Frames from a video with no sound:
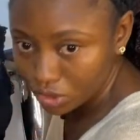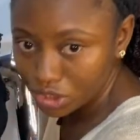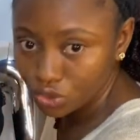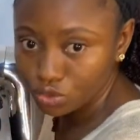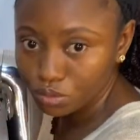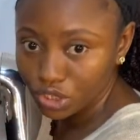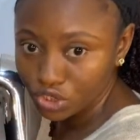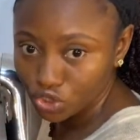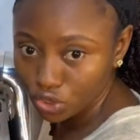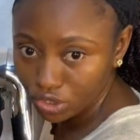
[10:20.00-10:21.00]
wants it to be a
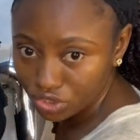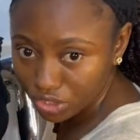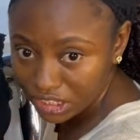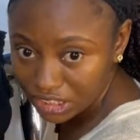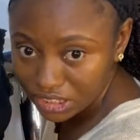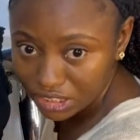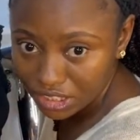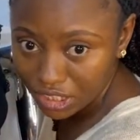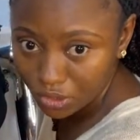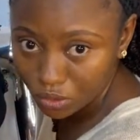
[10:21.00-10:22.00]
short dress,
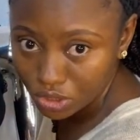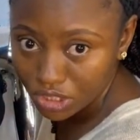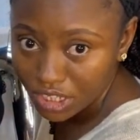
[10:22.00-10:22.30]
take note.